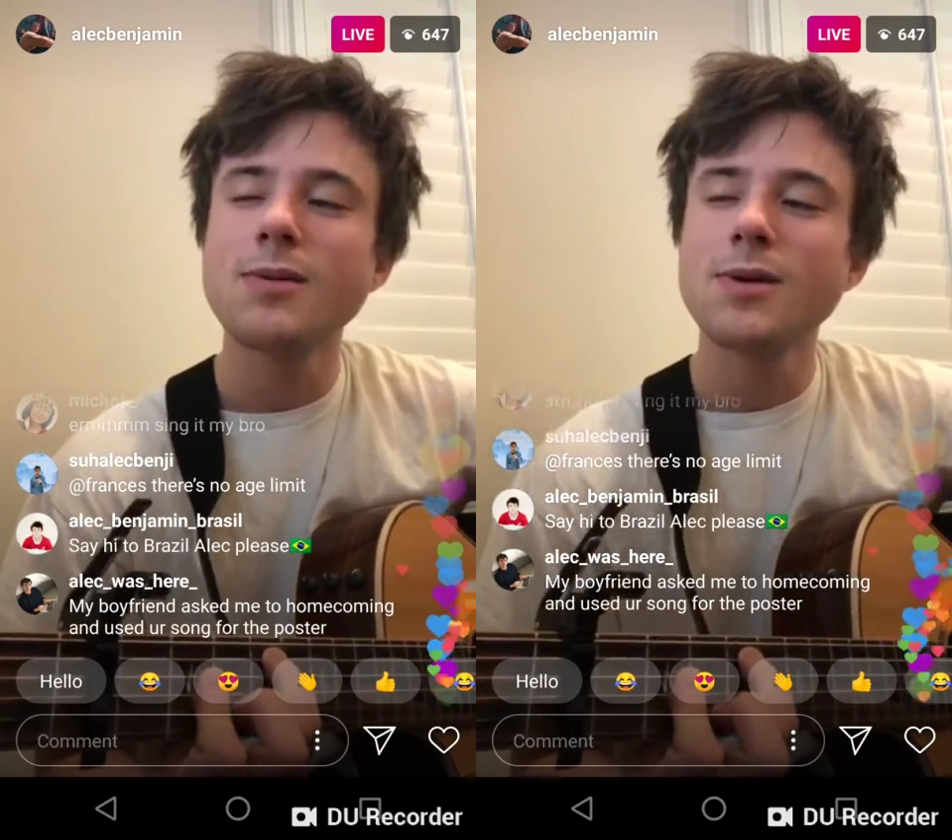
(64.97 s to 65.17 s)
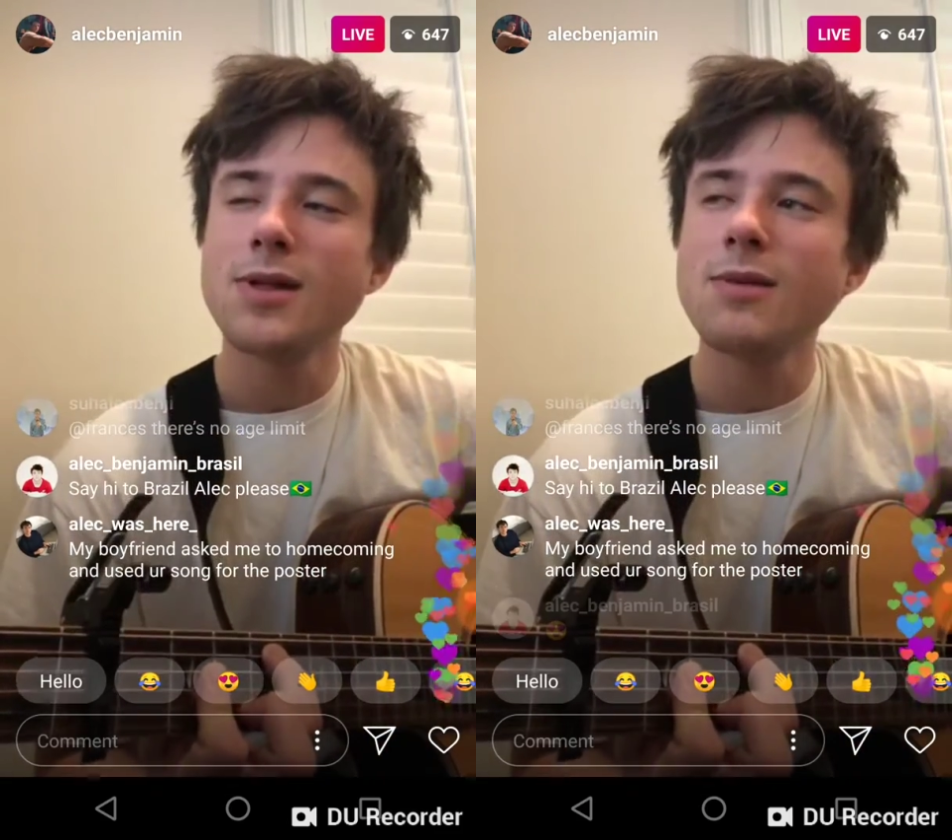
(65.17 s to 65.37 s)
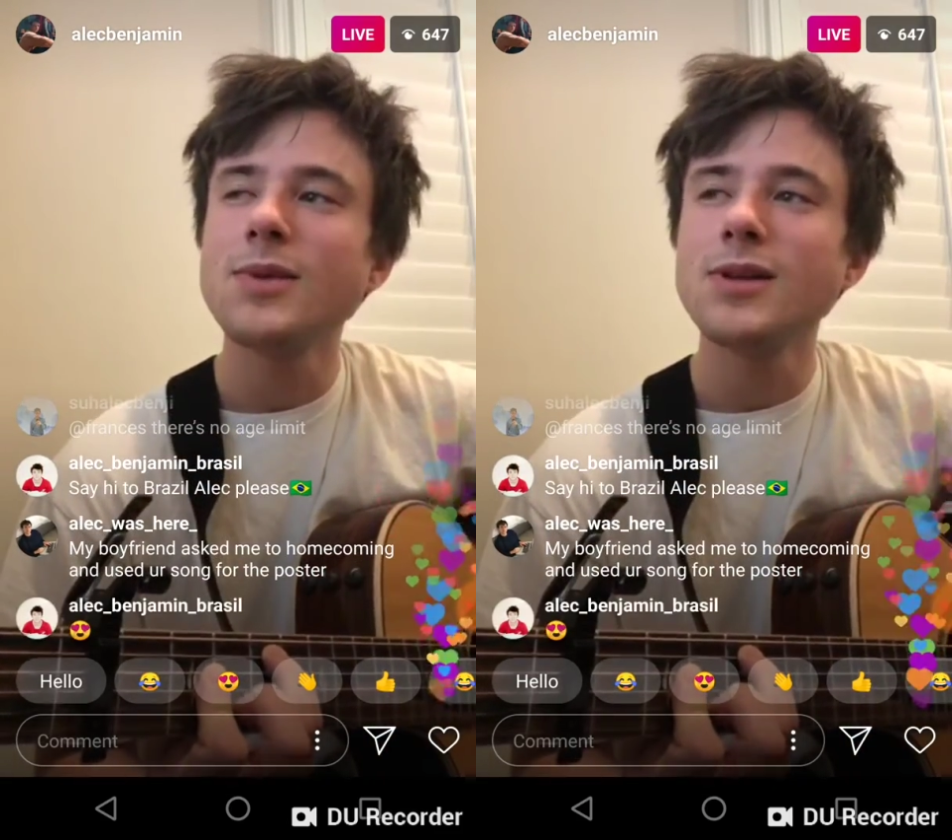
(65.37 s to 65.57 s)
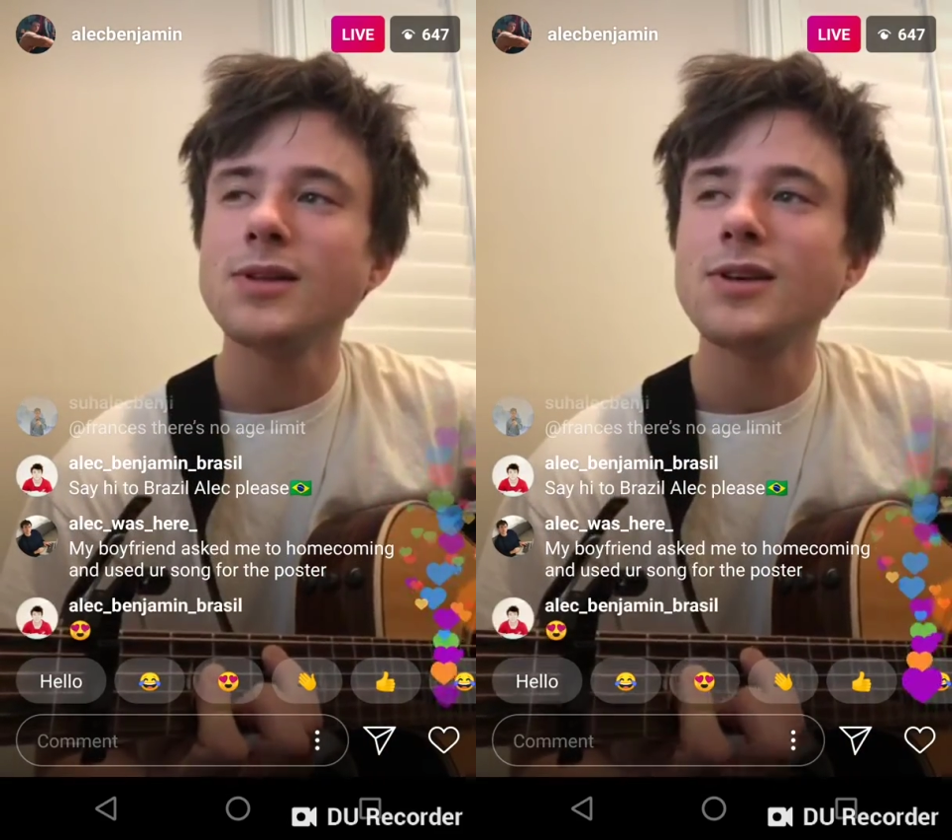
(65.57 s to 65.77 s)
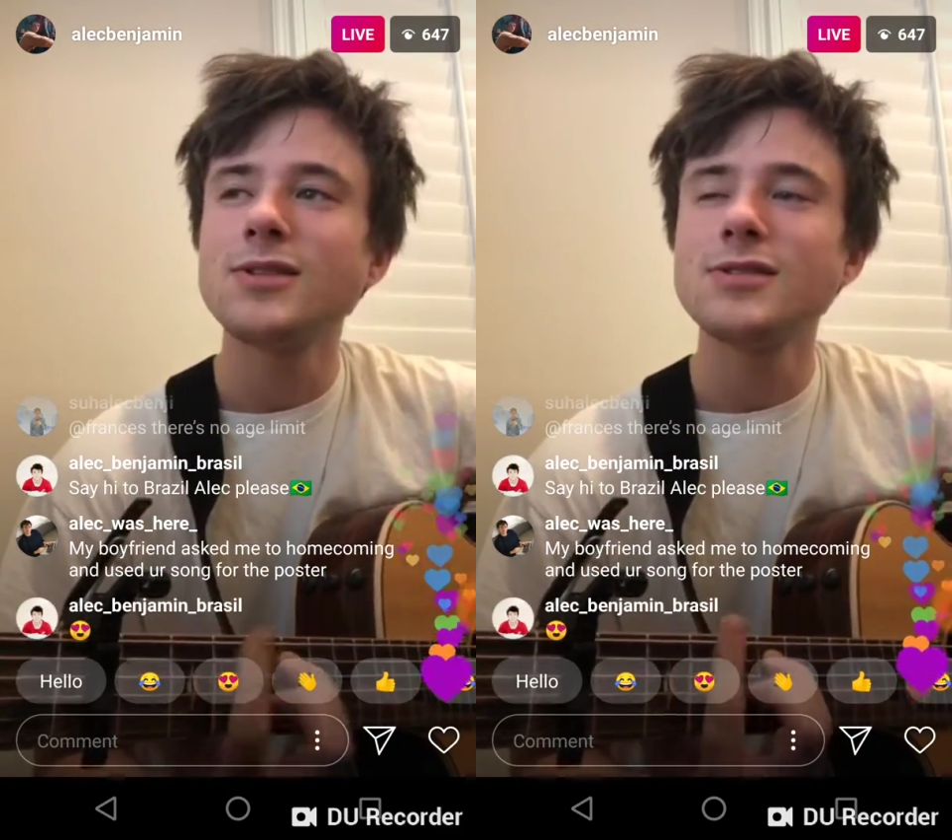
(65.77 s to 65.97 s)
baby, let
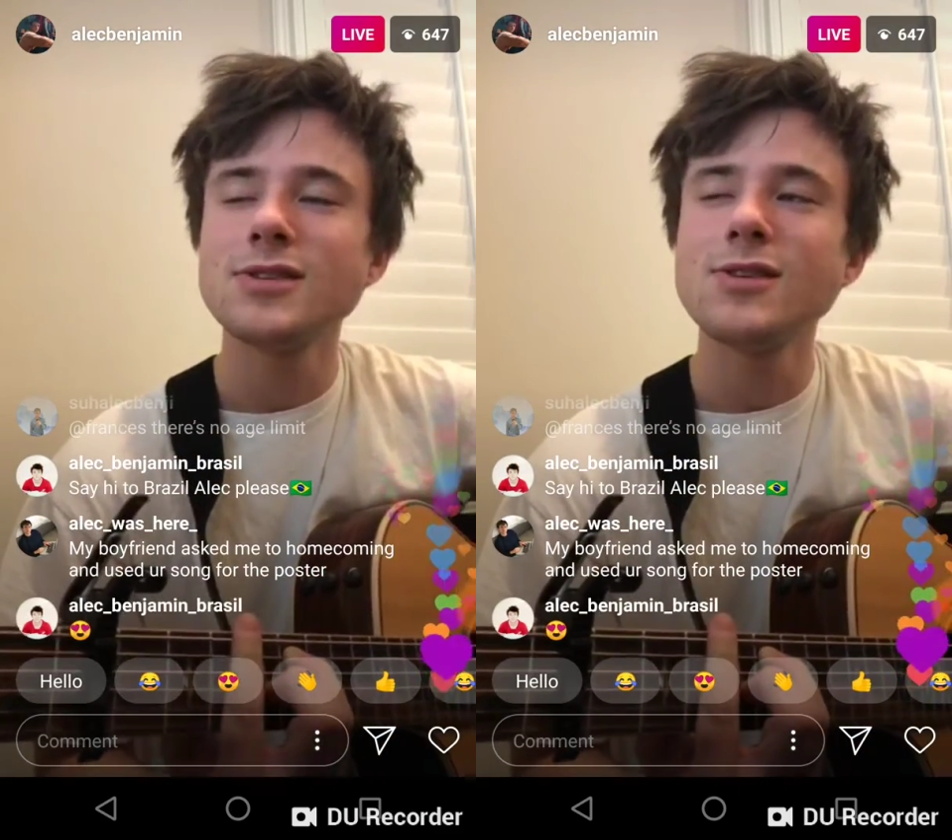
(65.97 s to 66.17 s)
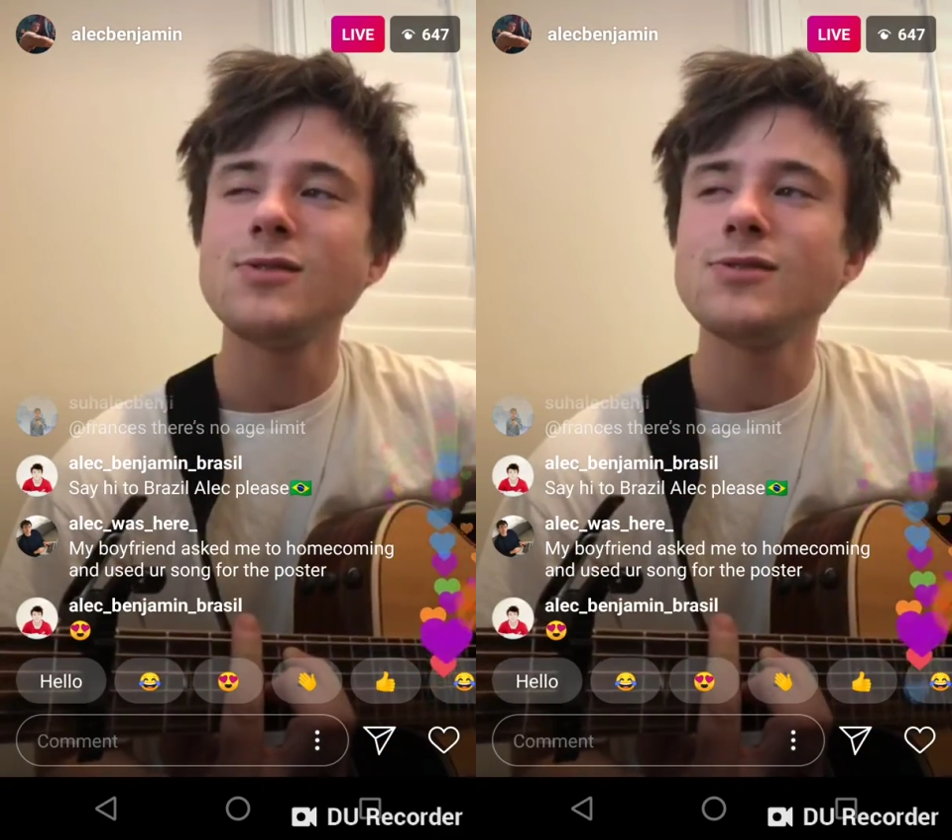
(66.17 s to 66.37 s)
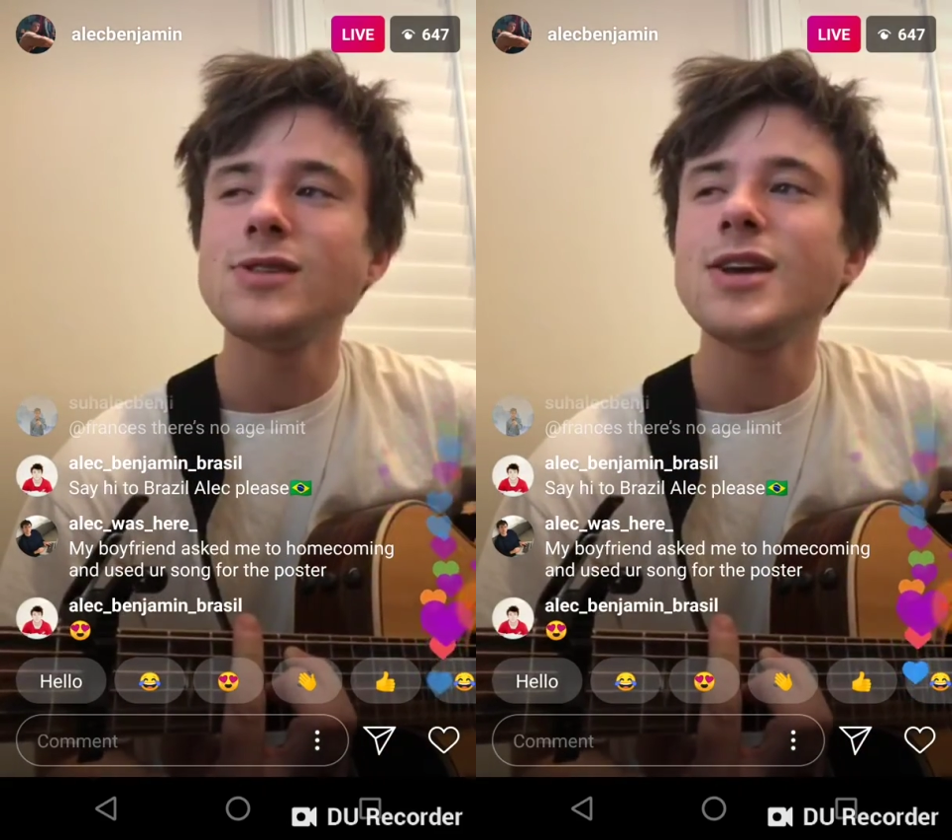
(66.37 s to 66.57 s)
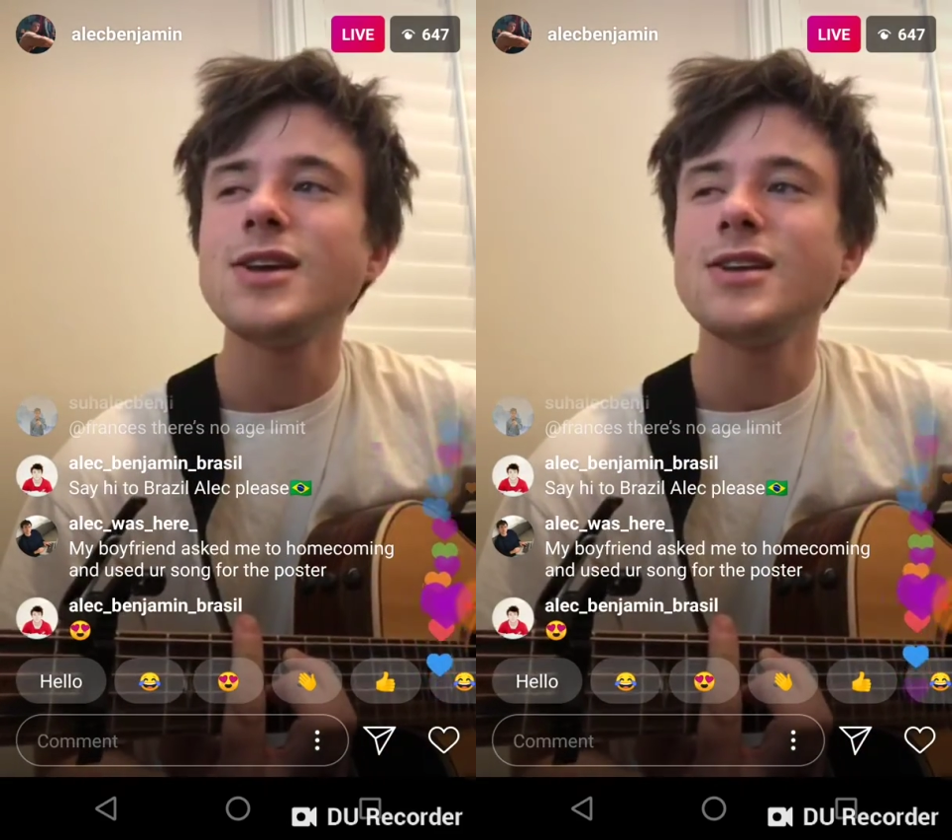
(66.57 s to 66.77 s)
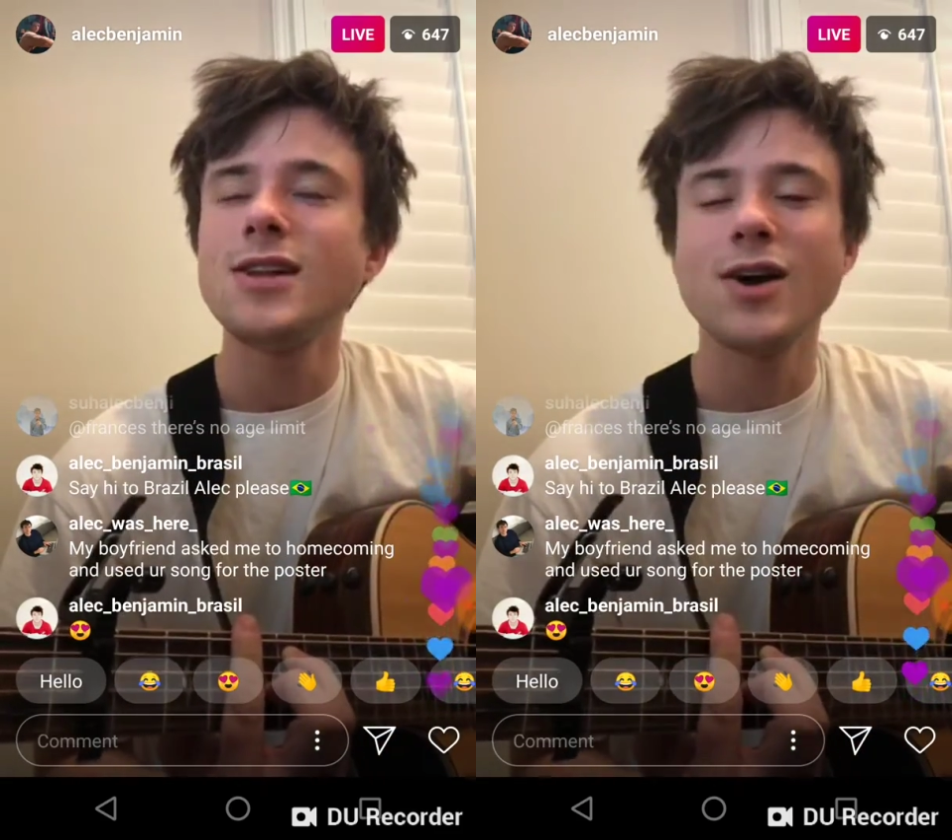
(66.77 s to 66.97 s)
me down
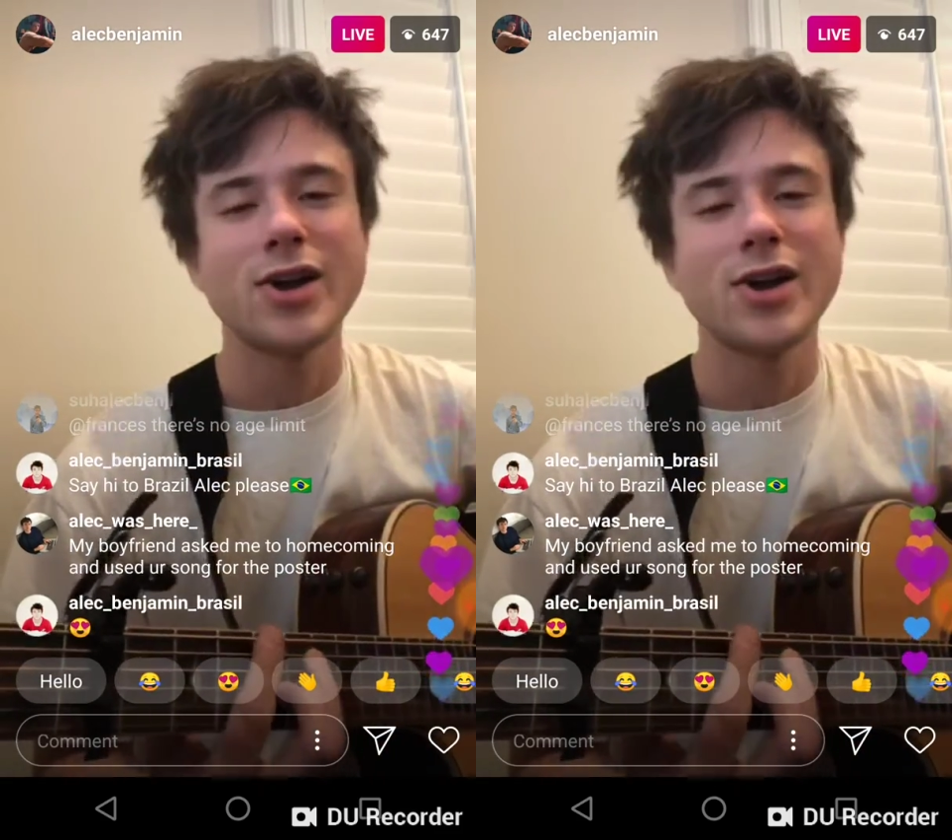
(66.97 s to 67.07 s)
slowly.